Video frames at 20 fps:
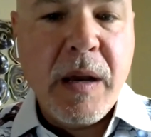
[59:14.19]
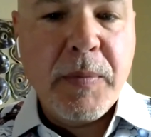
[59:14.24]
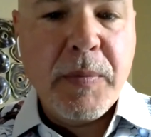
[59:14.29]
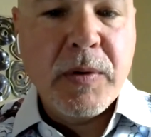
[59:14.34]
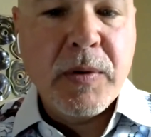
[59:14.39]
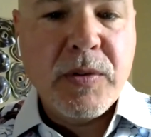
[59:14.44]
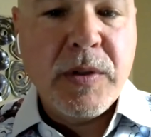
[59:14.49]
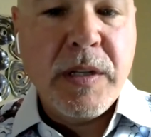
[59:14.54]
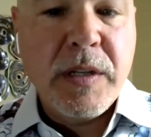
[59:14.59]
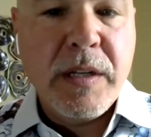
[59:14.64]

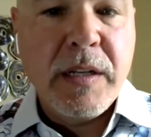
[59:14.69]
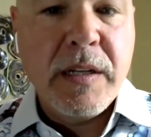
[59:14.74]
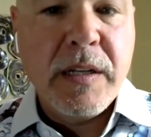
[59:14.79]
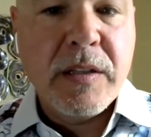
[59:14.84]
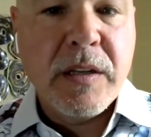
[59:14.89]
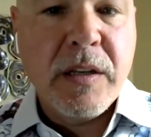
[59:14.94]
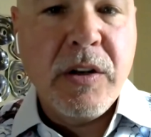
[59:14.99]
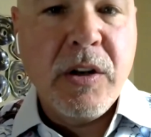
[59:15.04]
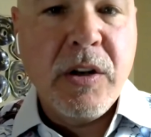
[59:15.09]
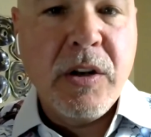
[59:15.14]
opportunity
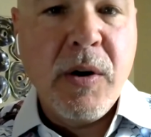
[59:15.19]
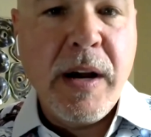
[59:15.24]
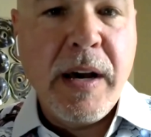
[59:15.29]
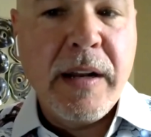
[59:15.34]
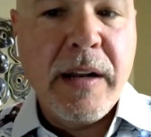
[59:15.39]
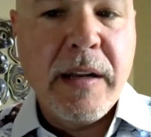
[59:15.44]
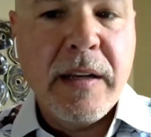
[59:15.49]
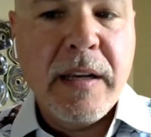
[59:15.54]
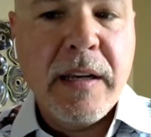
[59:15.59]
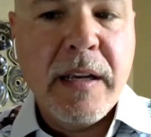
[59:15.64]
to know
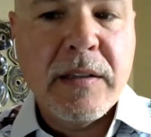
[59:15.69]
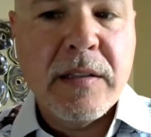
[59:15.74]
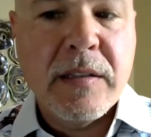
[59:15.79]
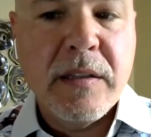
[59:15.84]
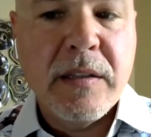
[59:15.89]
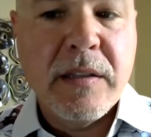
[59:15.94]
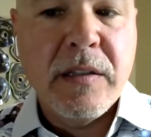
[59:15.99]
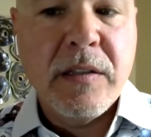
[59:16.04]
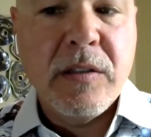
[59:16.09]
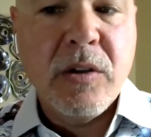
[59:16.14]
how to get
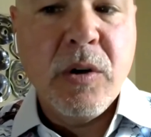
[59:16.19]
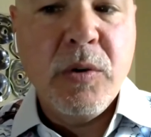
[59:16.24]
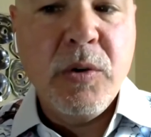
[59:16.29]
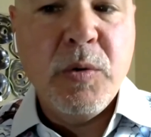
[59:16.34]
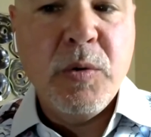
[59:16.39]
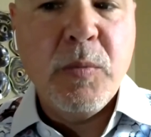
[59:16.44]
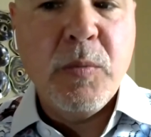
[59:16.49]
to know